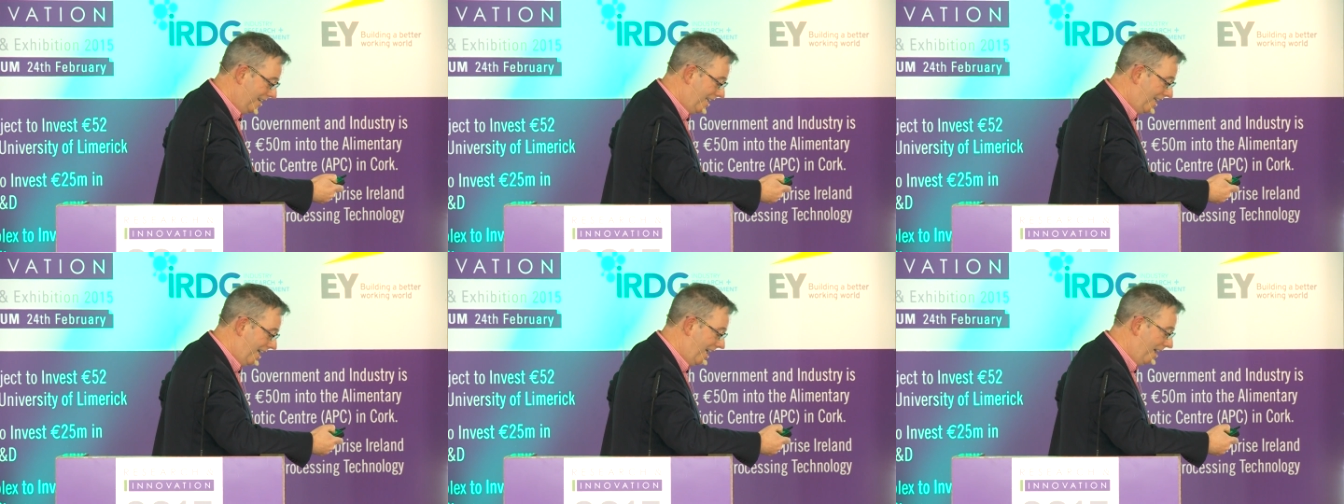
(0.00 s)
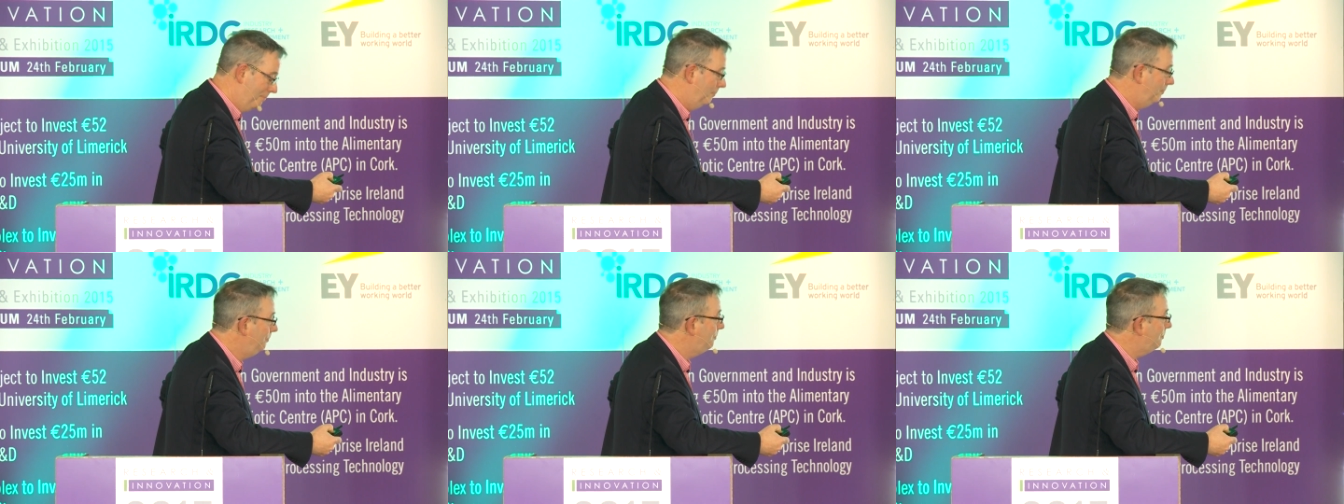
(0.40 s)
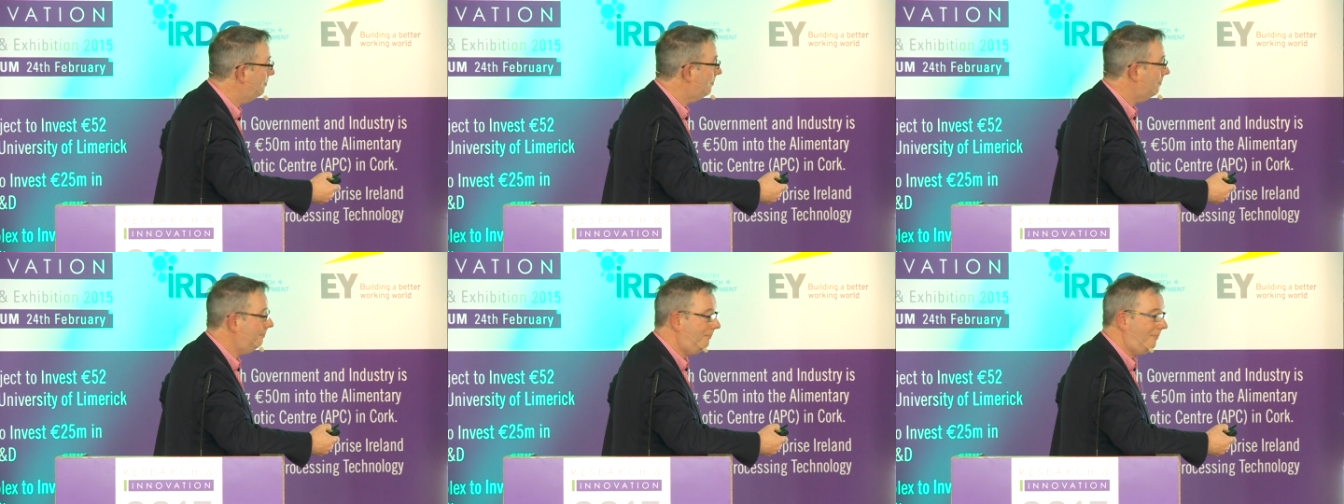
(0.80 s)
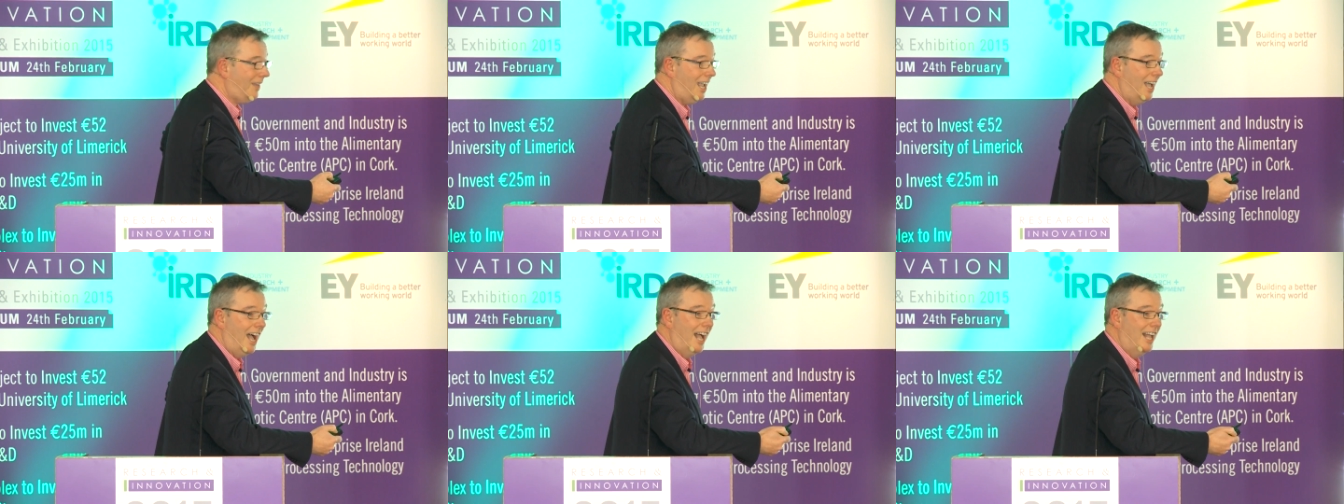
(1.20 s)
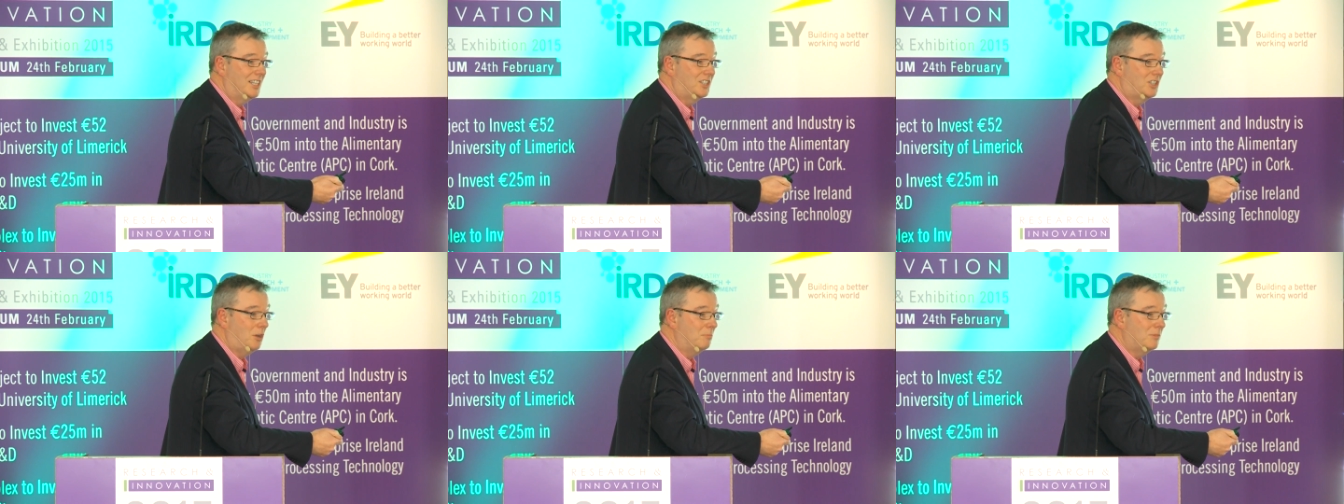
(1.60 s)
And
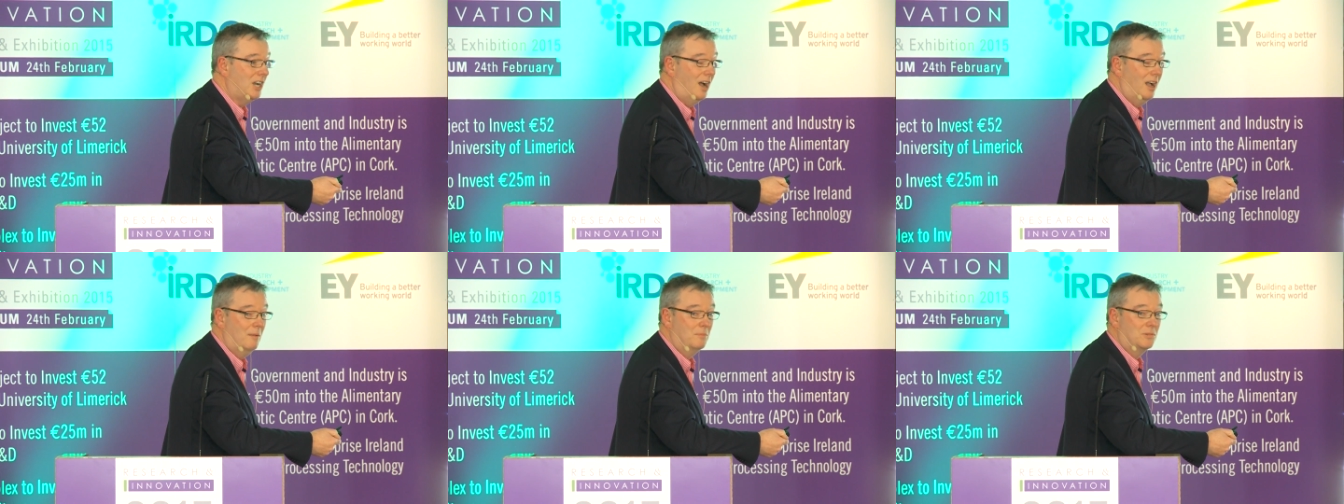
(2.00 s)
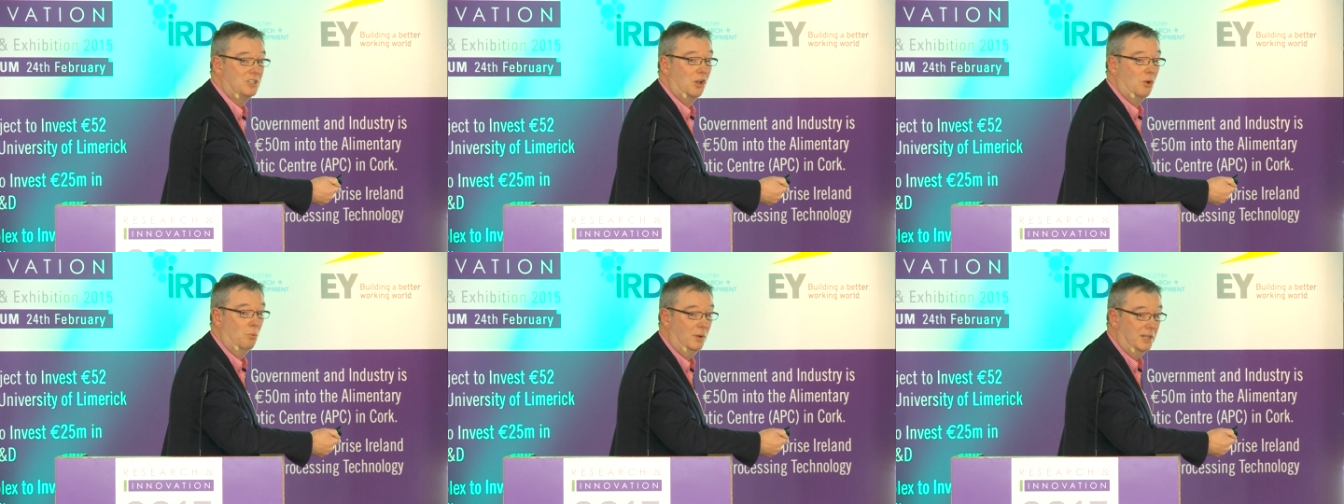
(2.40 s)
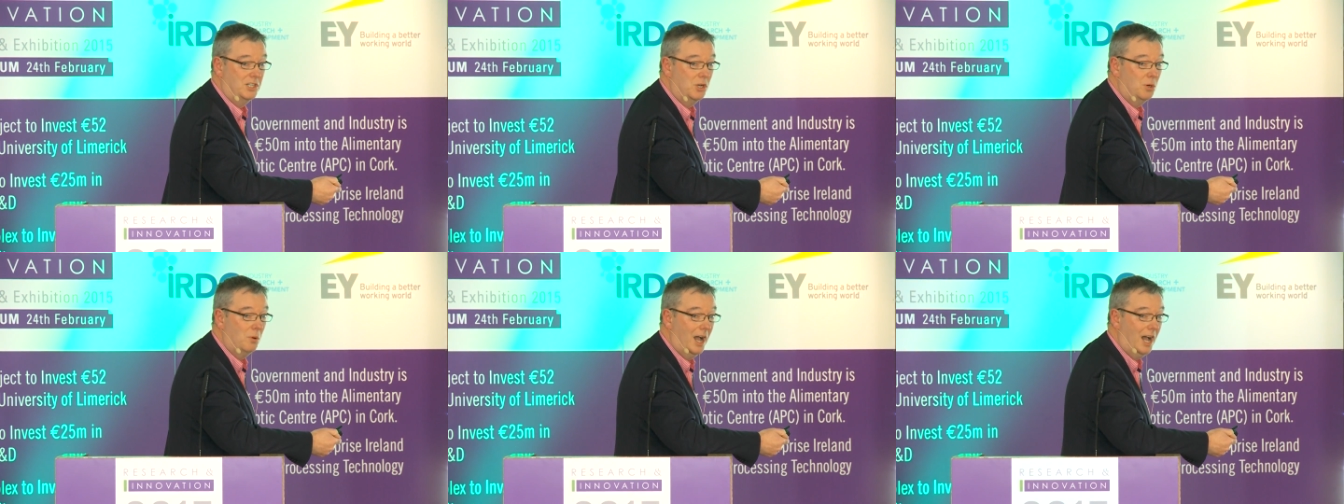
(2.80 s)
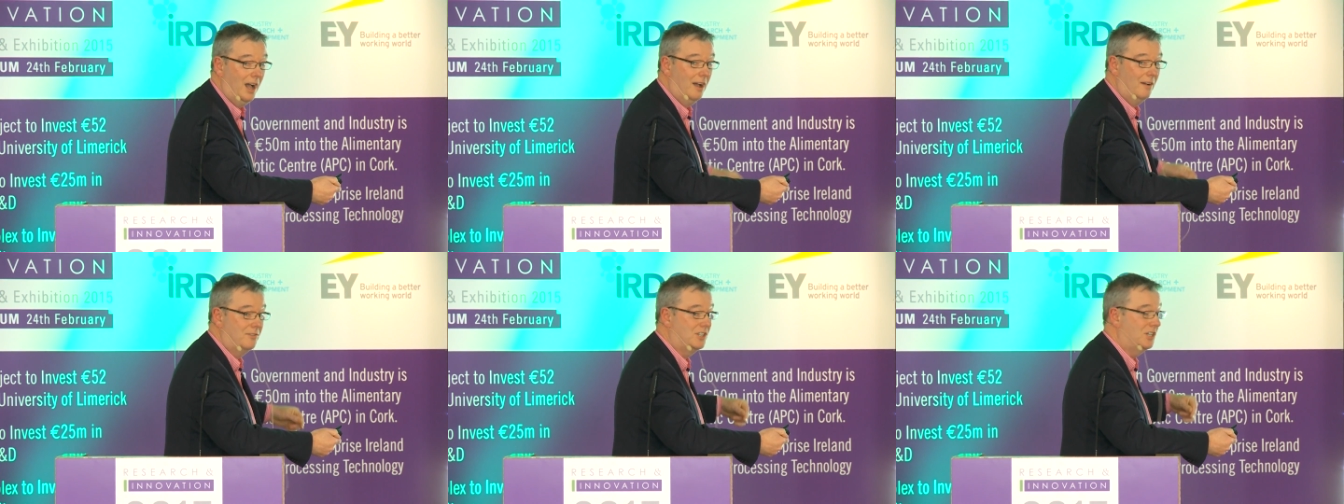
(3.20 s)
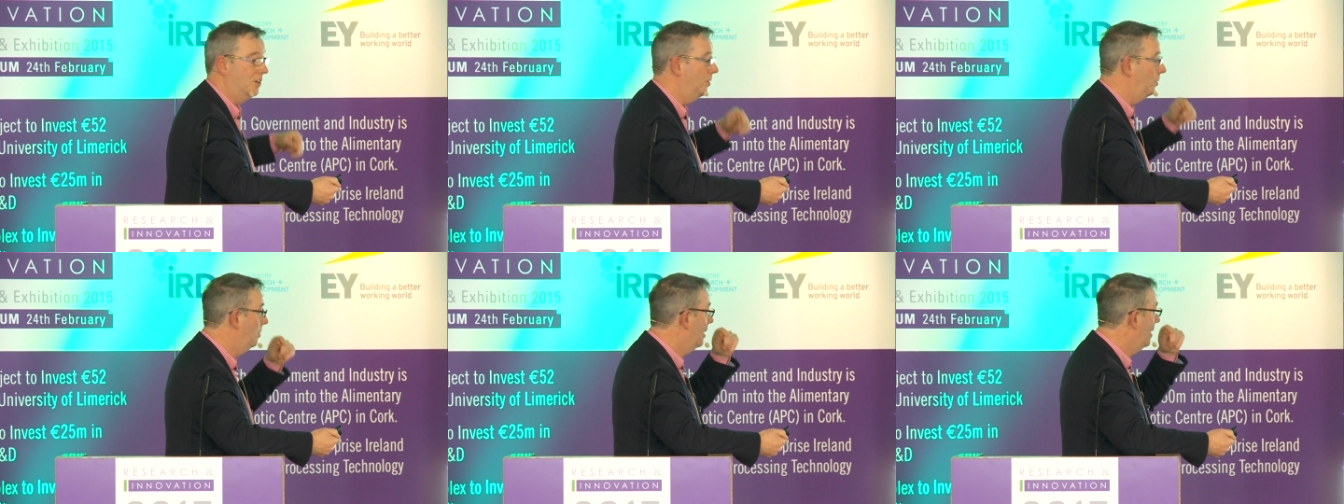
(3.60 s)
sometimes we do have to